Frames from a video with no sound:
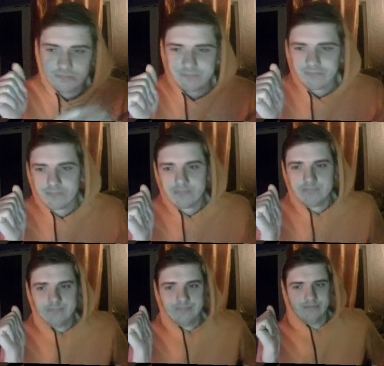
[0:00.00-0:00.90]

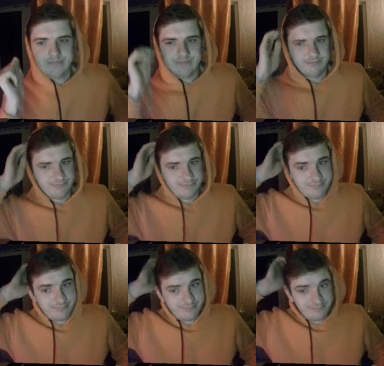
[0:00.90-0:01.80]

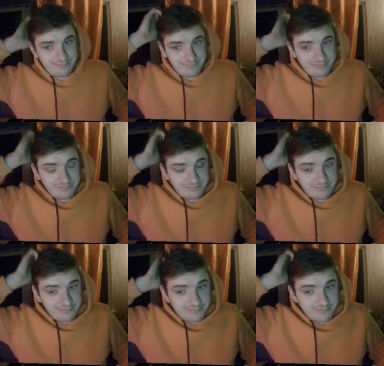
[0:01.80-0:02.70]

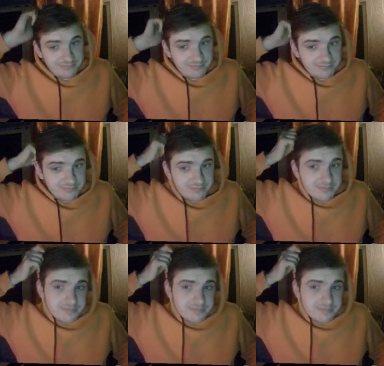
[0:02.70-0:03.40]
No one is speaking in this clip.